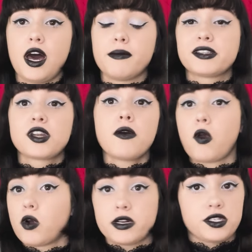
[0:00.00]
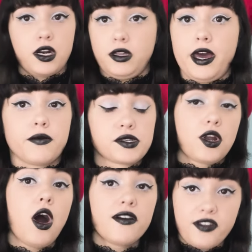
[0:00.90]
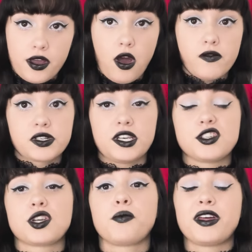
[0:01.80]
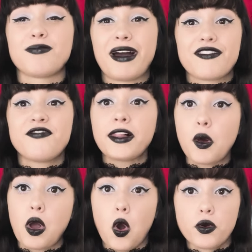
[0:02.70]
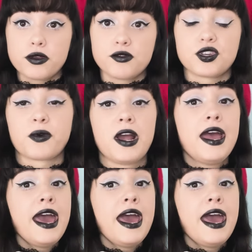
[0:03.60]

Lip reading: it's not recorded, it's not online, it was an offline conversation with my fellow occult YouTuber,